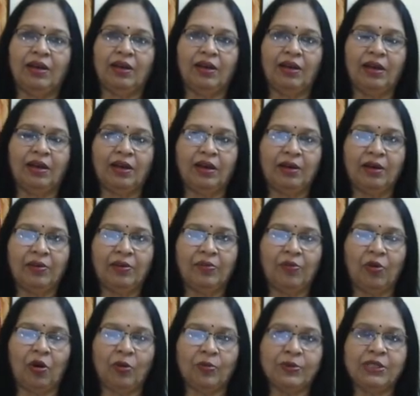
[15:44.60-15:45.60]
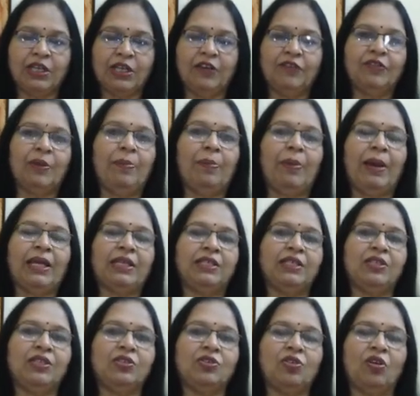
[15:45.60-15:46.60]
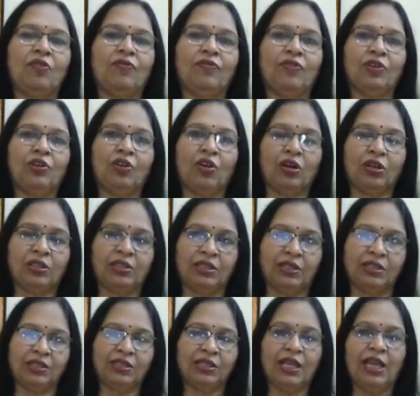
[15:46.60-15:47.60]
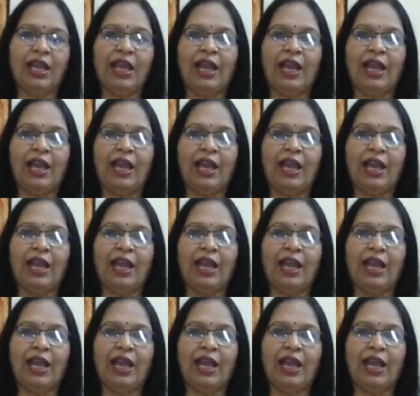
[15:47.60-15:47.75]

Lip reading: observe the patterns of doctors